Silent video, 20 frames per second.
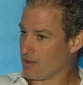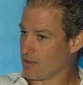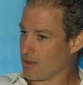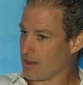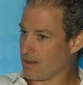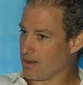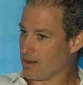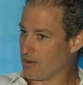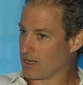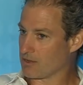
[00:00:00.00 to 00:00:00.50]

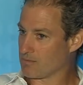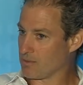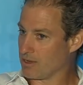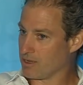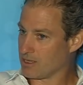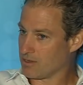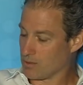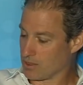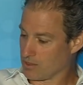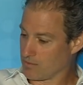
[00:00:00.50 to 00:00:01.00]
In our experience,
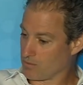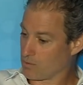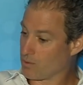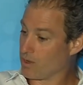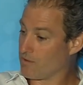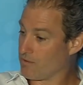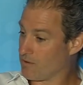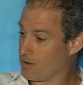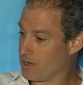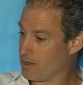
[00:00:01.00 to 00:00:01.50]
it was quite
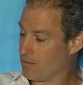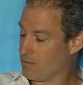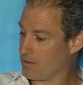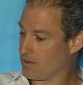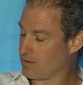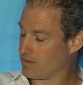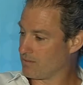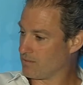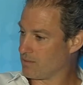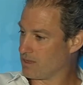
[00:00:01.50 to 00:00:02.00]
funny. We
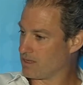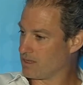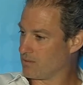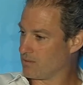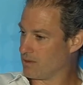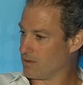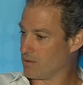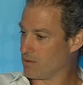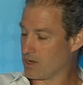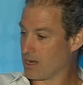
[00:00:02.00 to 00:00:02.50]

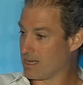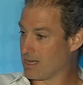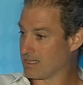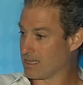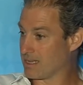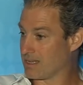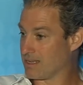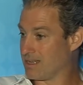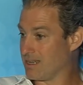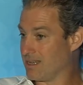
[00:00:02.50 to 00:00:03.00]
realized that
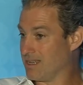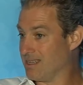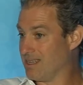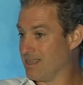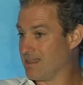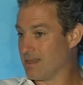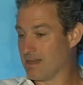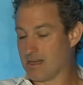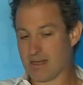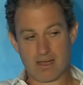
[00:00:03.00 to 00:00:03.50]
indeed,
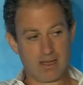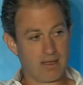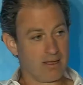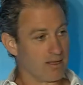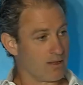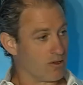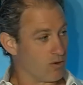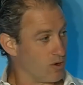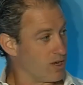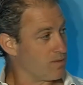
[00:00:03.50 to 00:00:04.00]

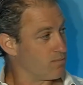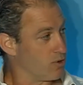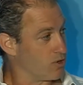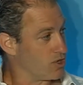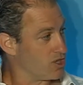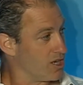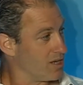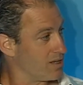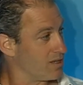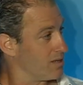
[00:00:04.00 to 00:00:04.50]
great
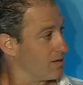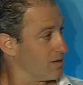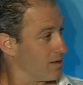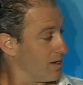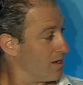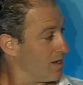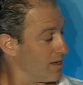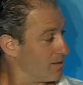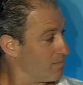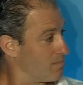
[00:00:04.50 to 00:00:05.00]
projects
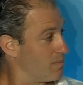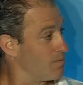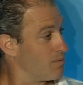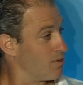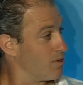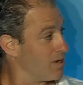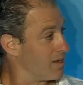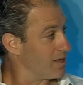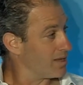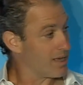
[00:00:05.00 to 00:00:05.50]
like people
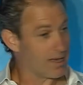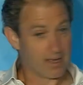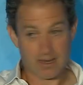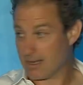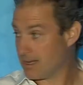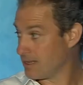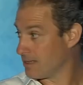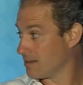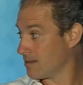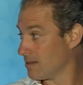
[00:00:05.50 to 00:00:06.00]
like
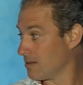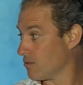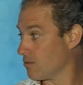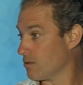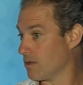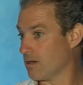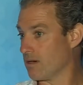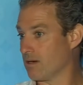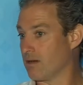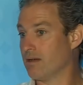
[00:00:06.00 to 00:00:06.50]
Annette, who
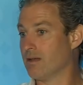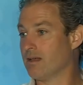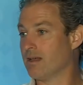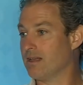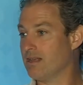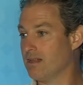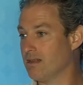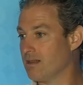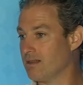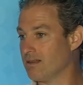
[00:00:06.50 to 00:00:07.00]
are
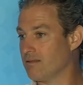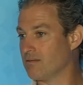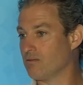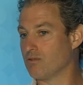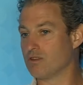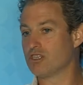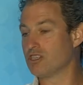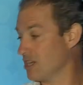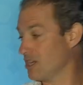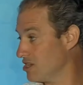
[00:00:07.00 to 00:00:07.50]

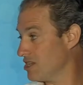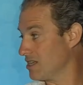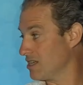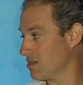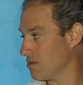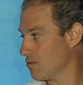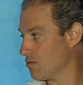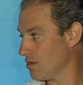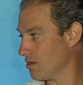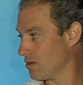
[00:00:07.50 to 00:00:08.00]
changing the
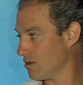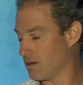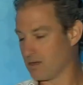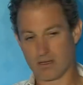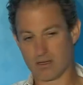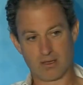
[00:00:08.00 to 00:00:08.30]
world,